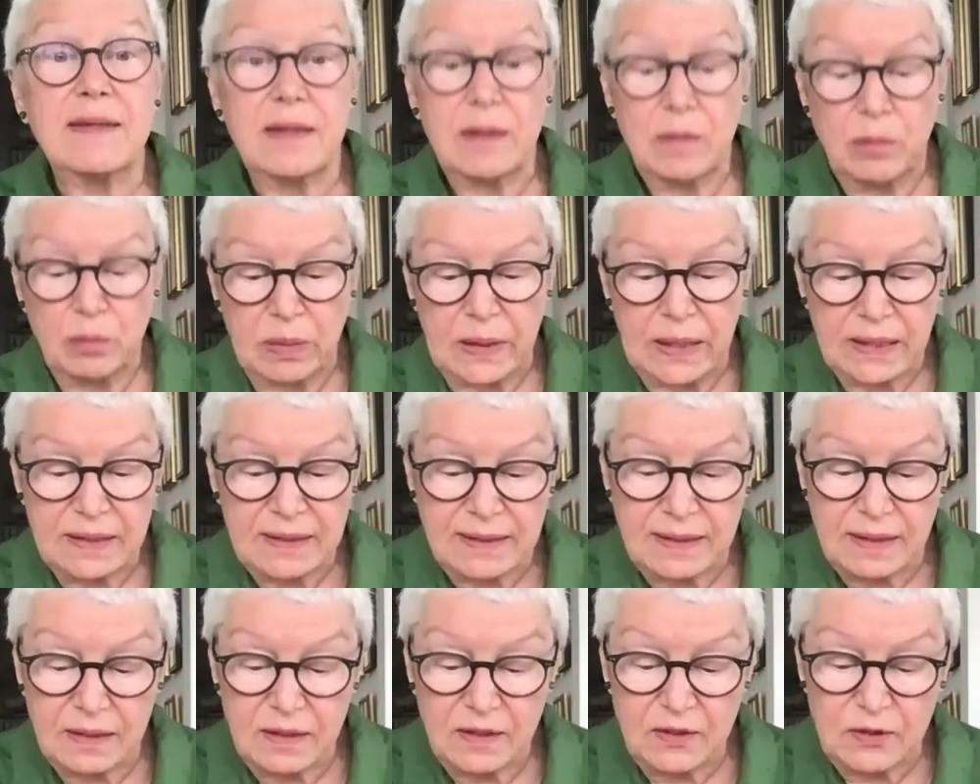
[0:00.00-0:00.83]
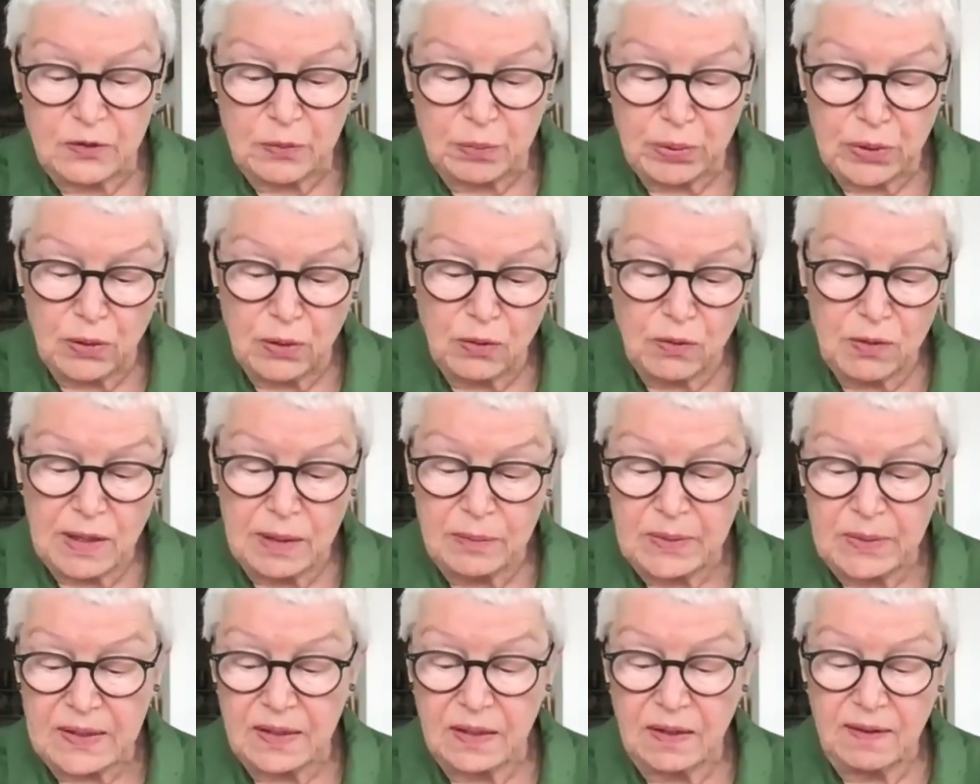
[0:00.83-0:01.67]
in Black studies
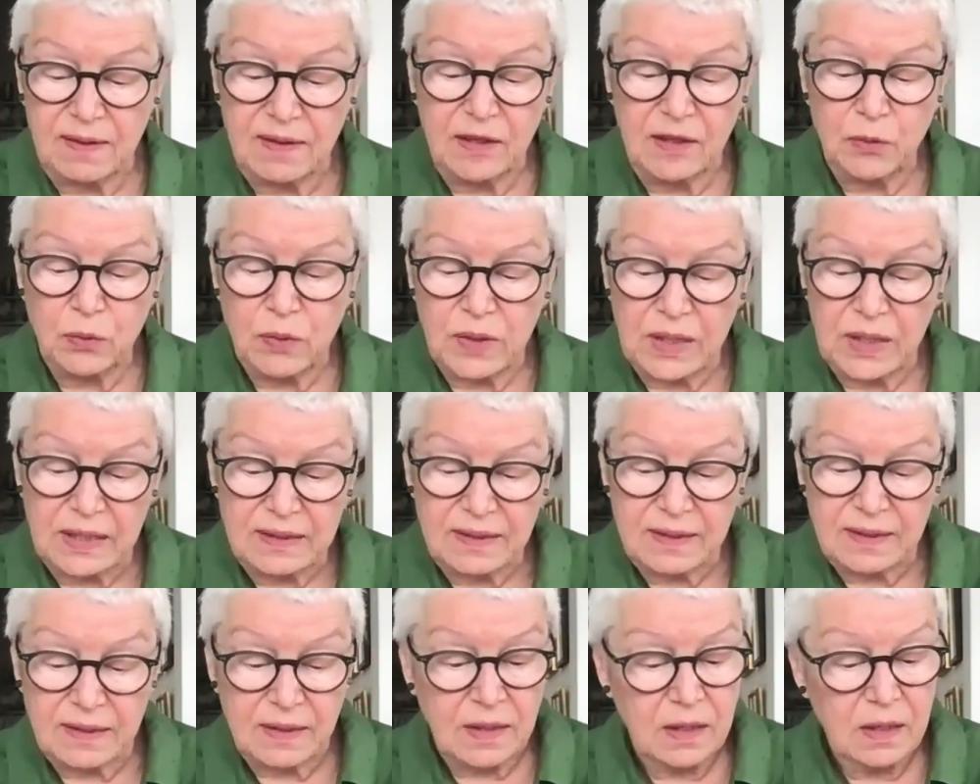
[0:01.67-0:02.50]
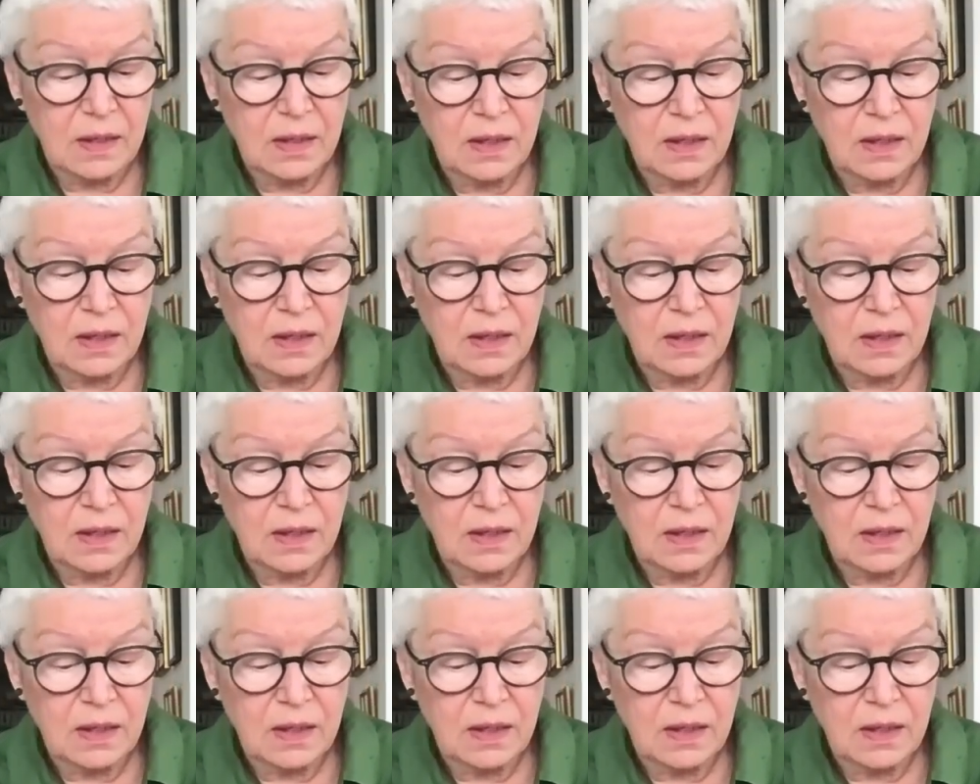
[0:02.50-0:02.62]
programs in the US,